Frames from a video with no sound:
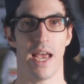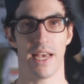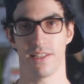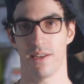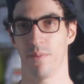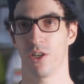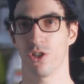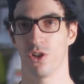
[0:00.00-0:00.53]
as
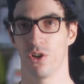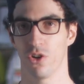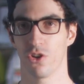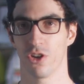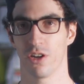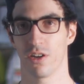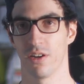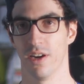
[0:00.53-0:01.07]
I mentioned
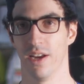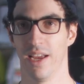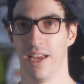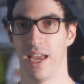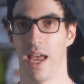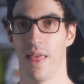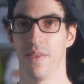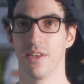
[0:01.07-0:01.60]
earlier,
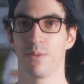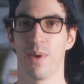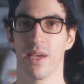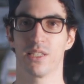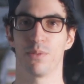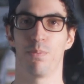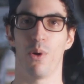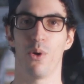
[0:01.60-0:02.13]
and this
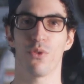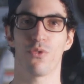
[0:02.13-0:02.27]
makes both